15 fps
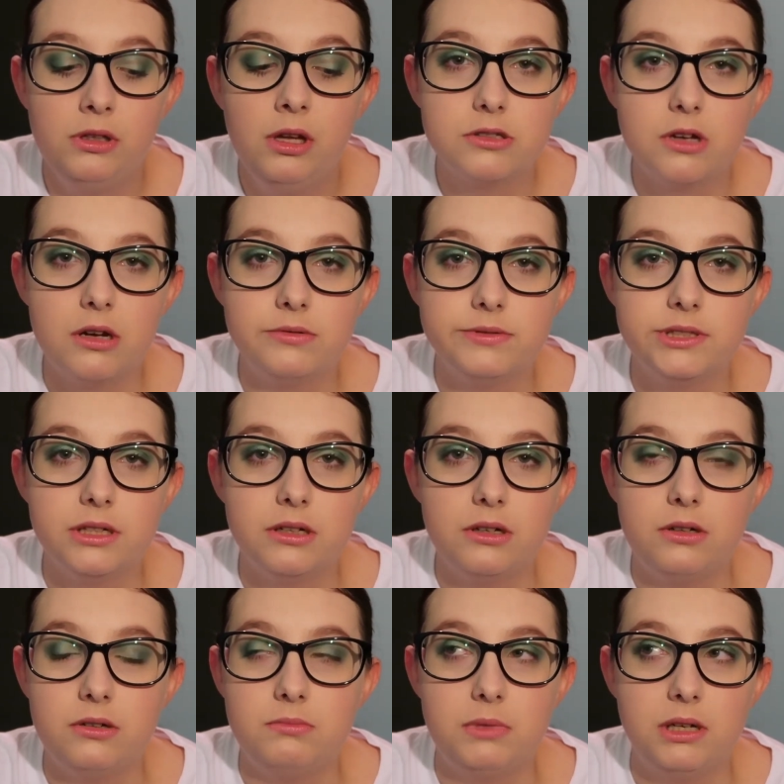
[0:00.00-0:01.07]
So I was like,
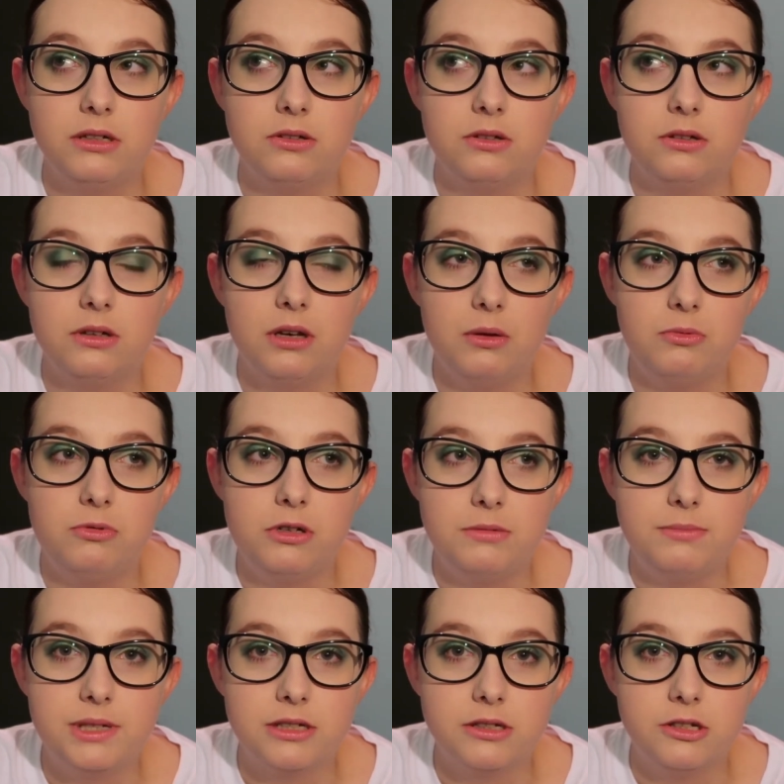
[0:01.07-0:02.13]
oh my god, like, what am
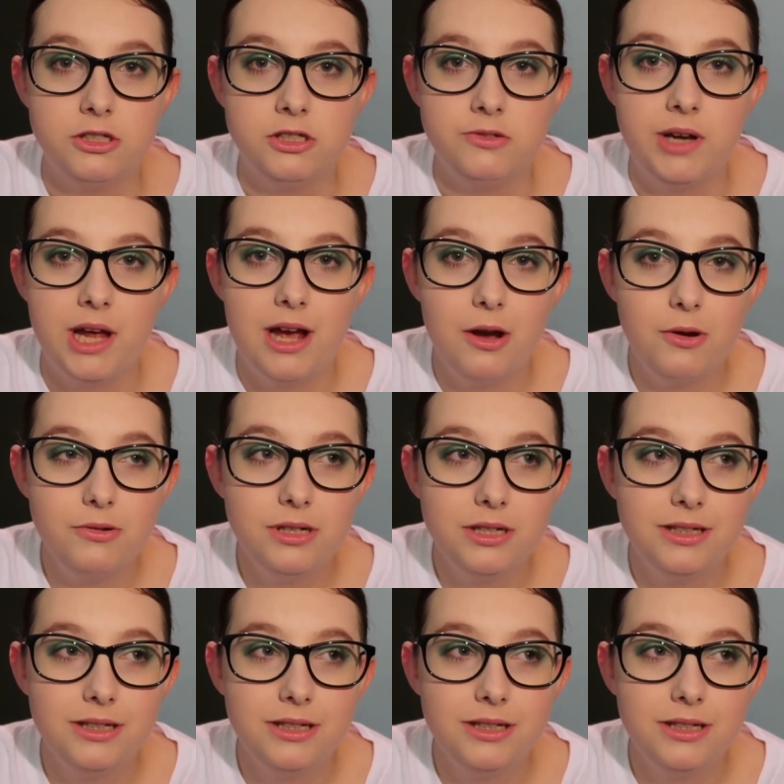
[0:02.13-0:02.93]
I going to do now?